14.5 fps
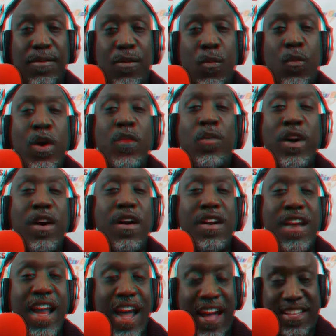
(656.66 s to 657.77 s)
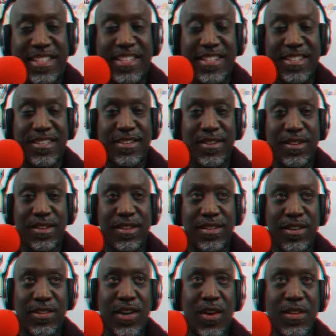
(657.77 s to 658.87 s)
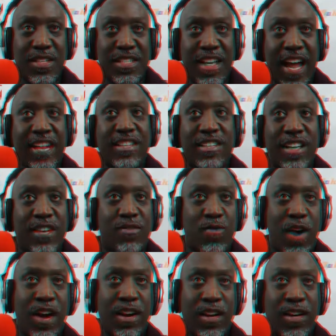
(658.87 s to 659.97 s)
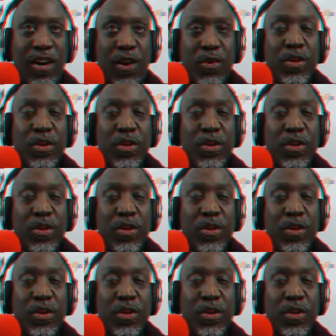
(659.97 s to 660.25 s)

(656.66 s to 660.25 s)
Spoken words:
When we are next, there's all this anxious getting ready to go.